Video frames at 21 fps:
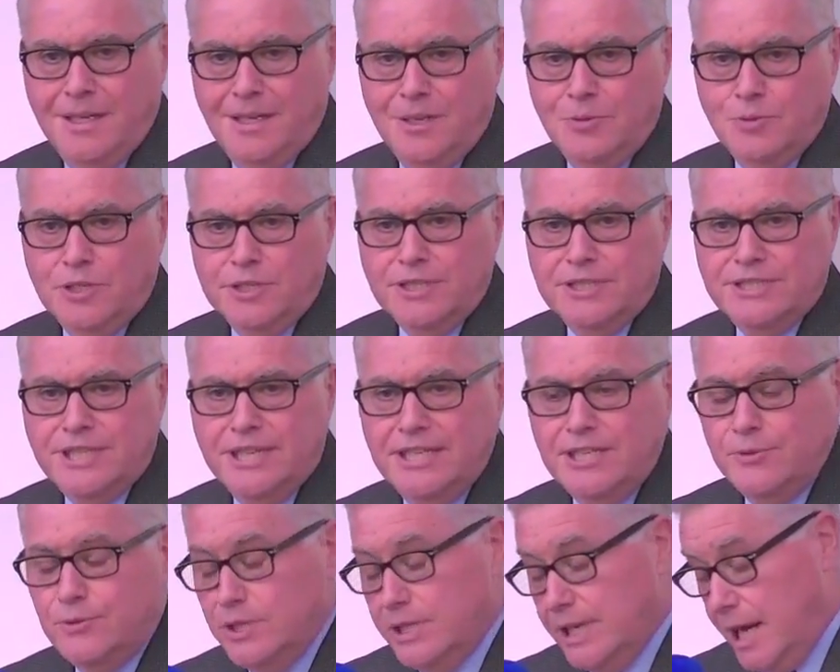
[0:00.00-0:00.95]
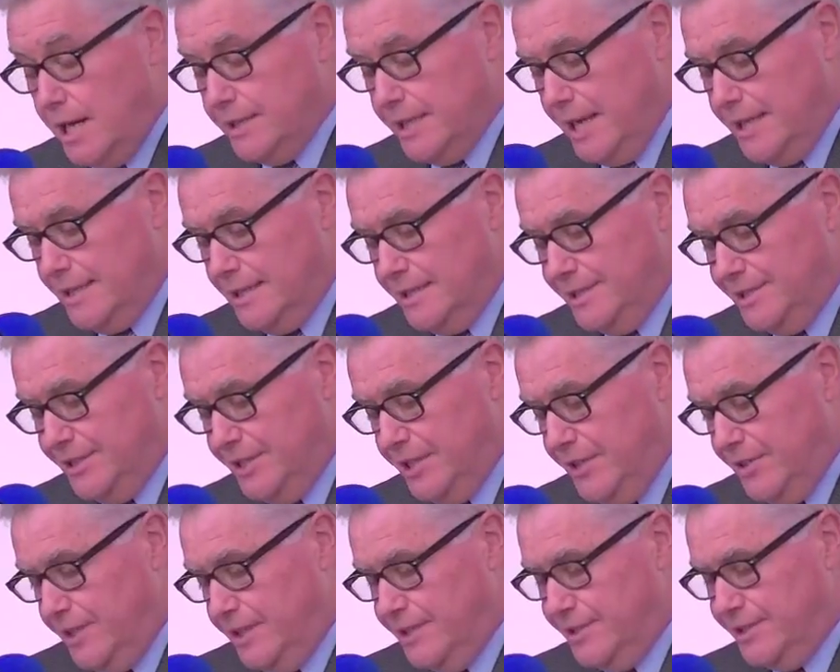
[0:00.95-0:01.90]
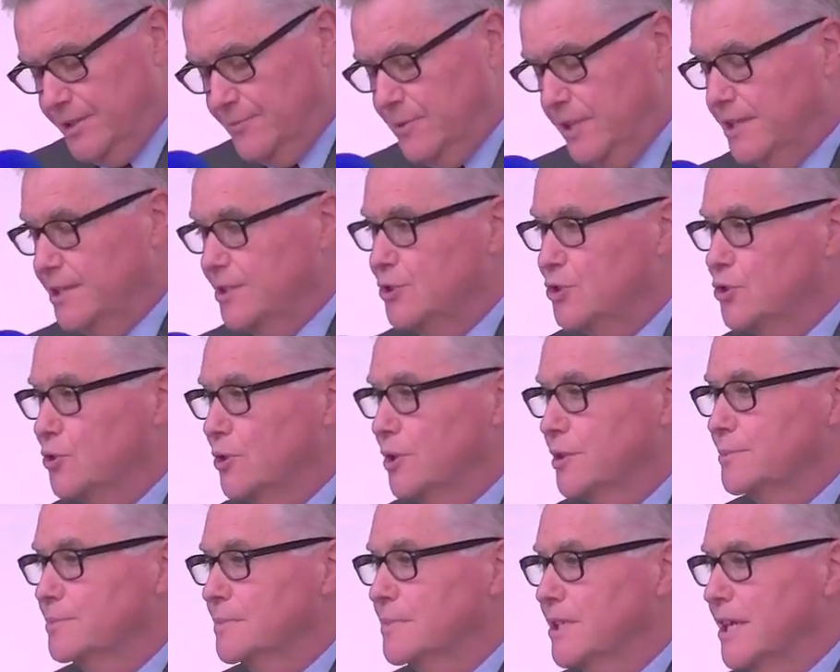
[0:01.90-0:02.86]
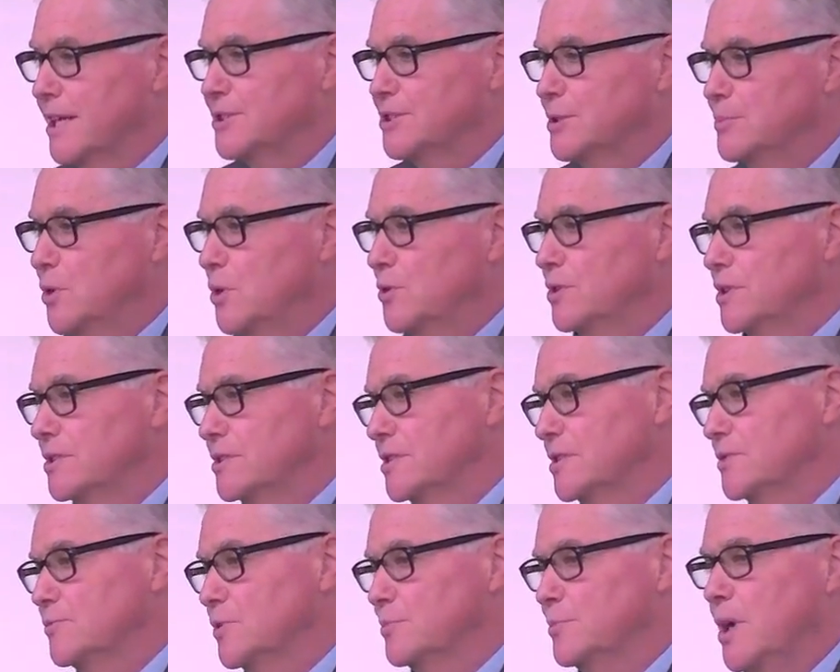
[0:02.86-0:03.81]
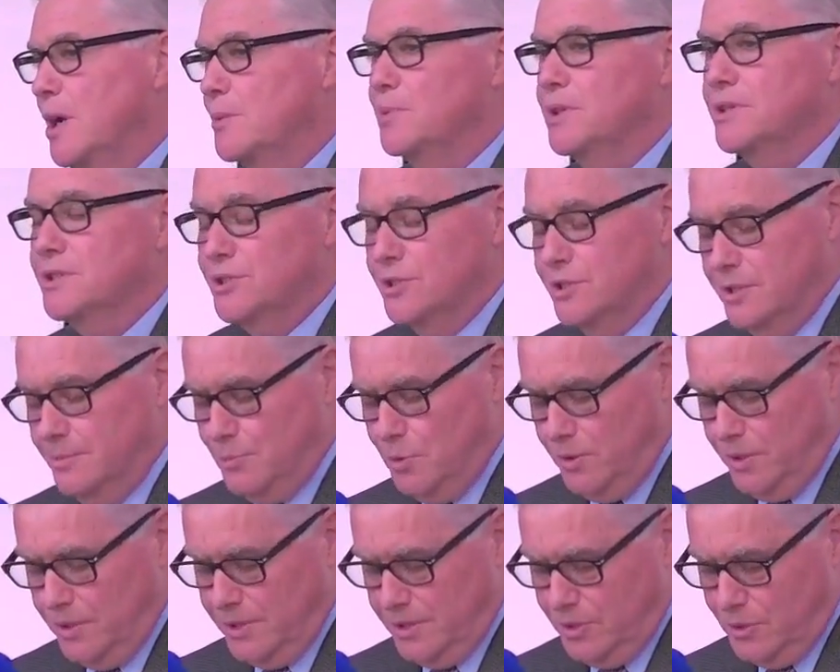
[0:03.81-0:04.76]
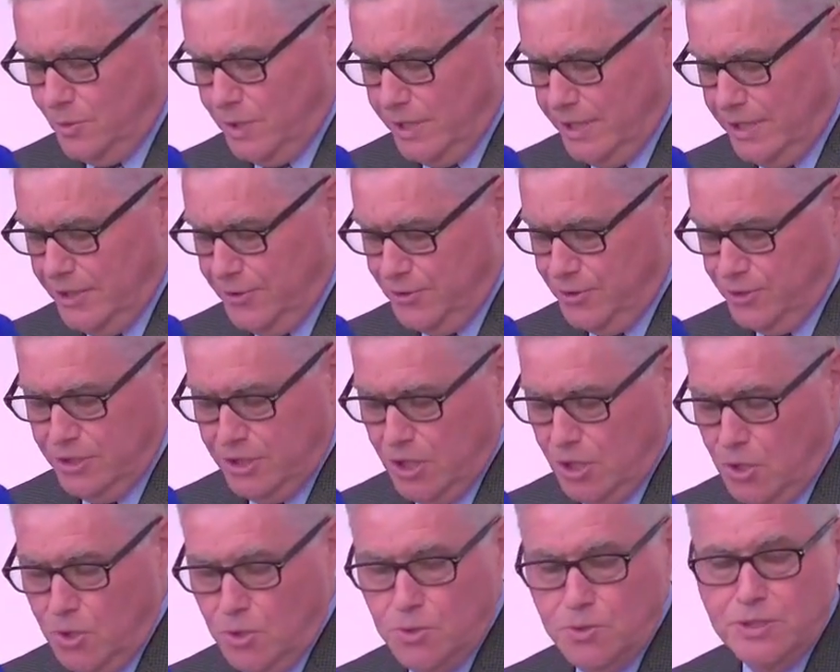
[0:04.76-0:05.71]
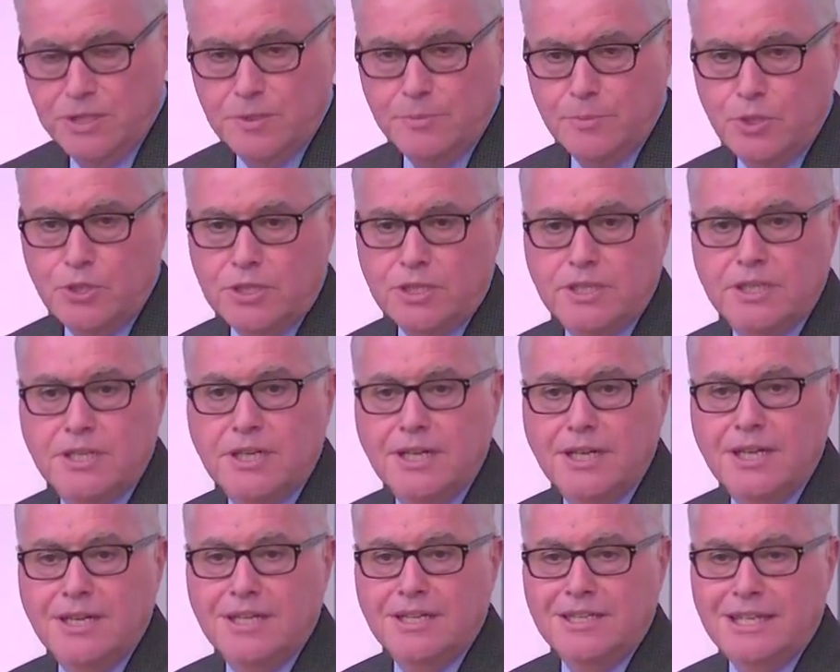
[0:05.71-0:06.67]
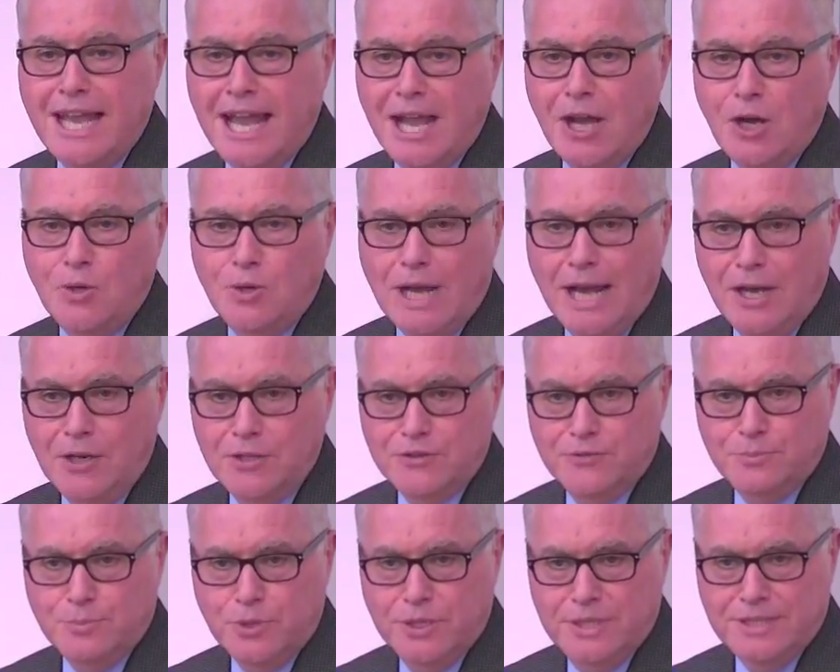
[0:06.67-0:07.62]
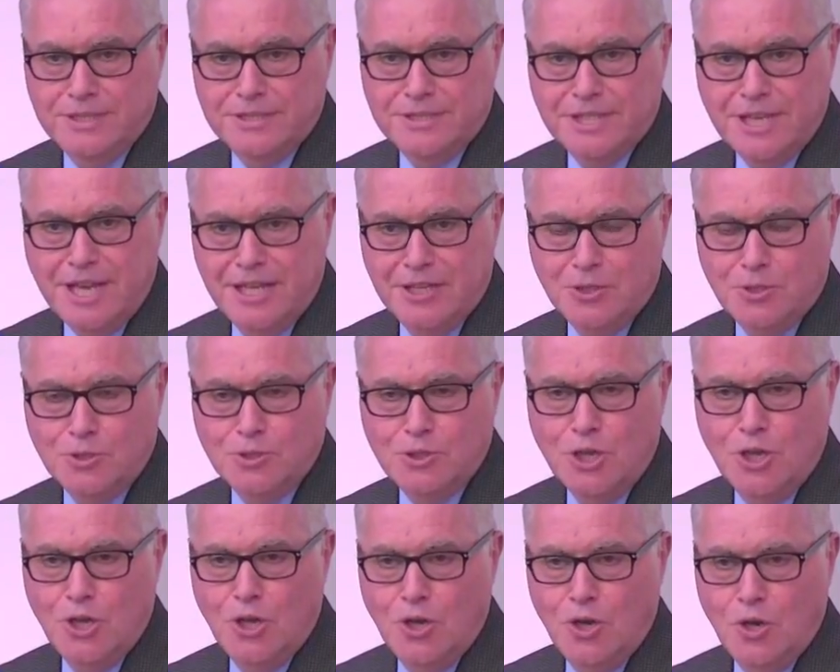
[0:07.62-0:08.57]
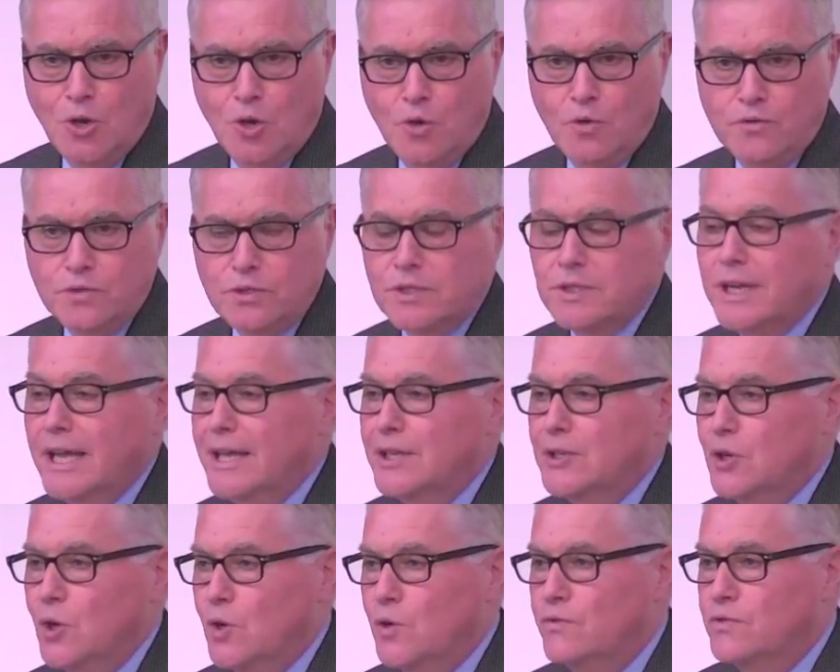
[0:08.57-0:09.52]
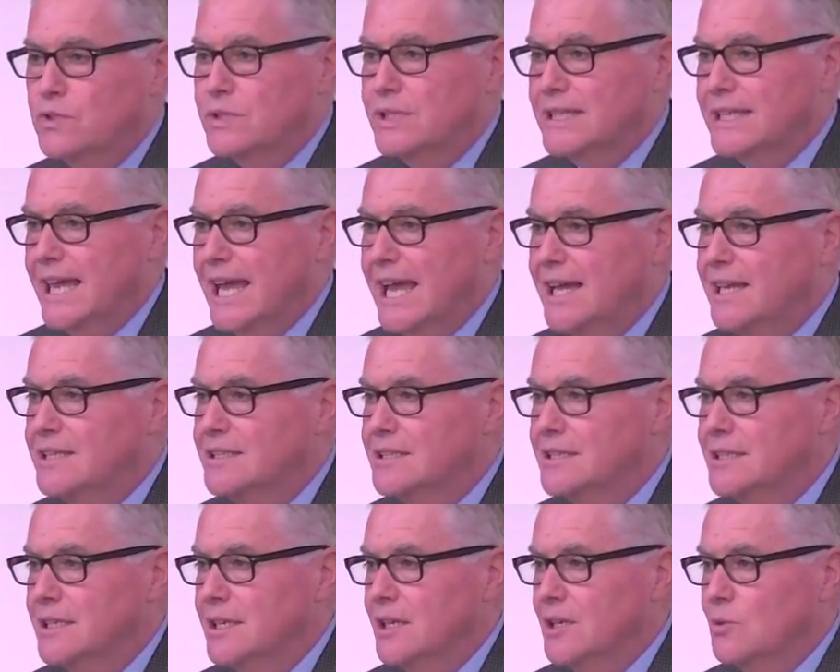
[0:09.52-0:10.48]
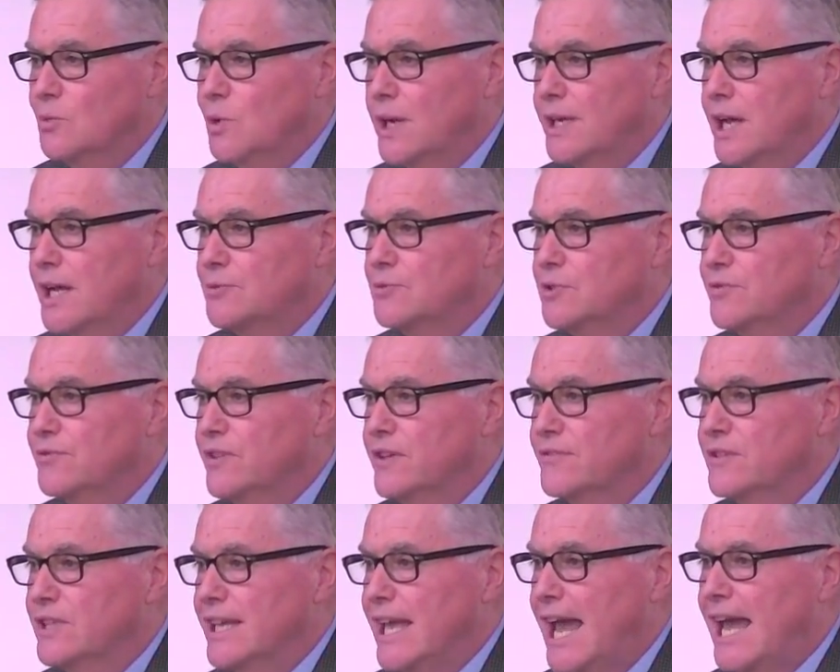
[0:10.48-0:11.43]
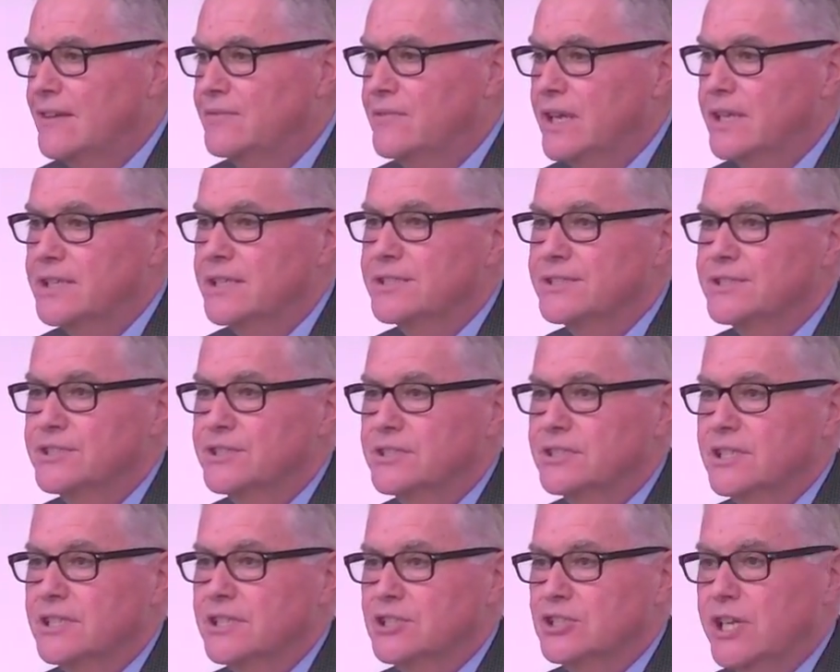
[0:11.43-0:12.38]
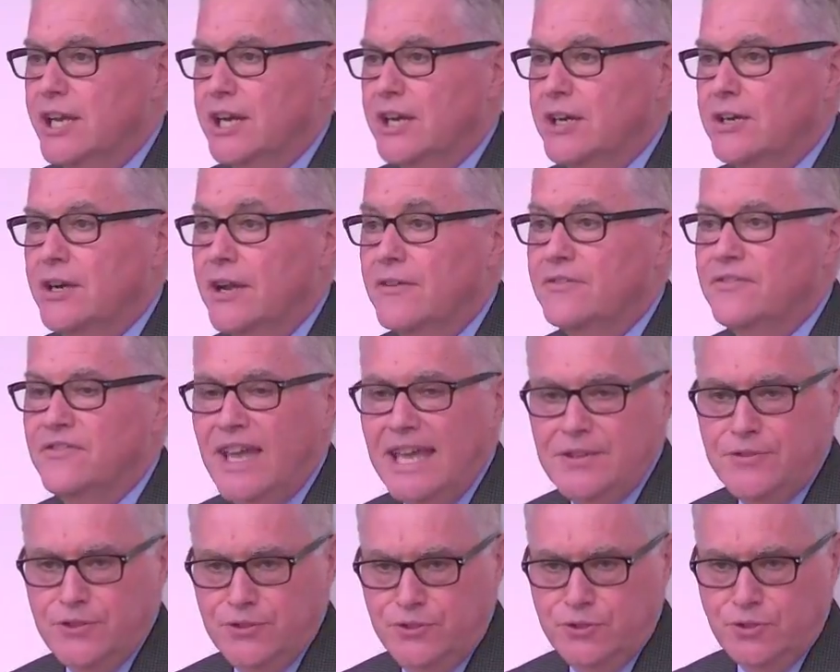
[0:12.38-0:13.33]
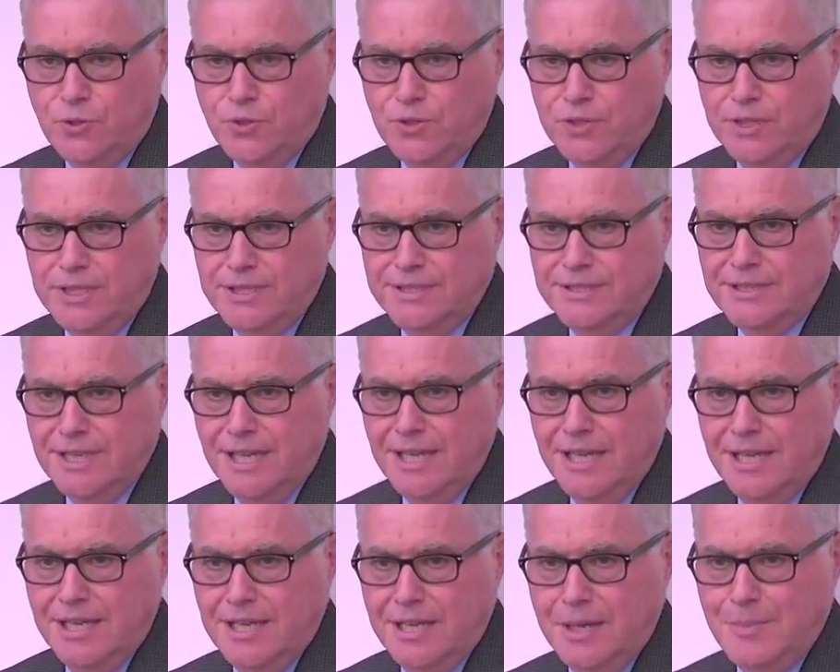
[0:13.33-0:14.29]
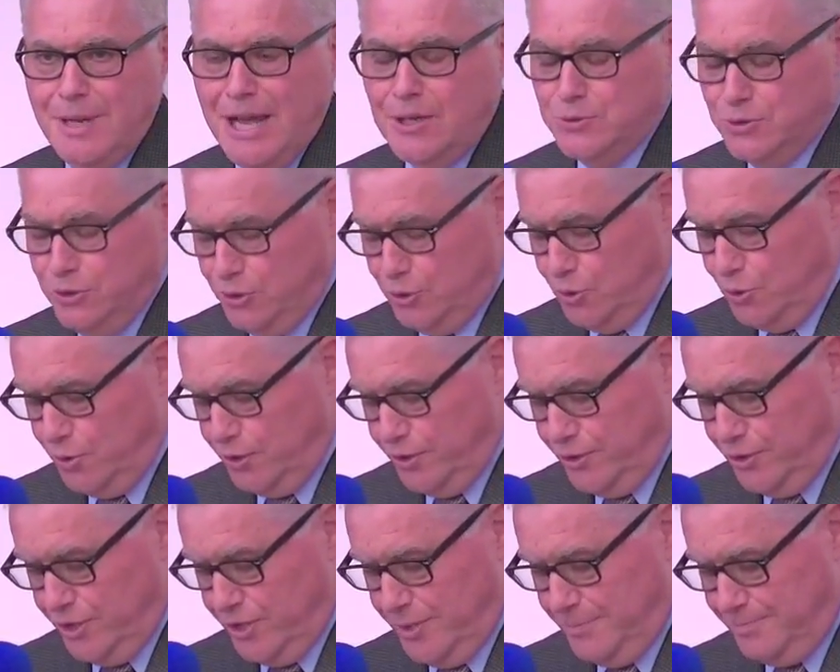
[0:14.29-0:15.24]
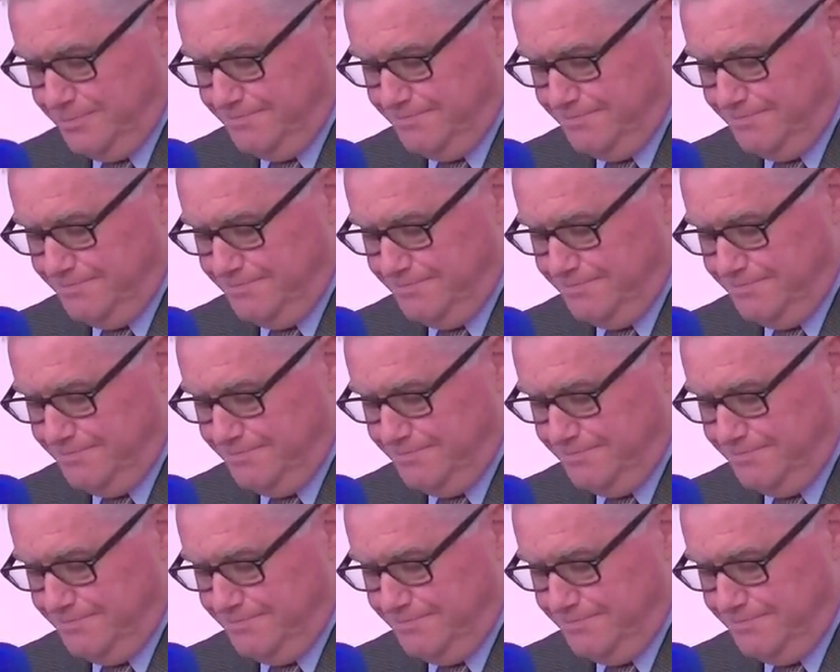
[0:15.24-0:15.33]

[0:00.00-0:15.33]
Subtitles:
We're continuing in our nightly series and reading short testimonies that were published more than 20 years ago in a book, now out of print, titled Over and Over Again, 150 Adventists Share Faith Stories About Stewardship.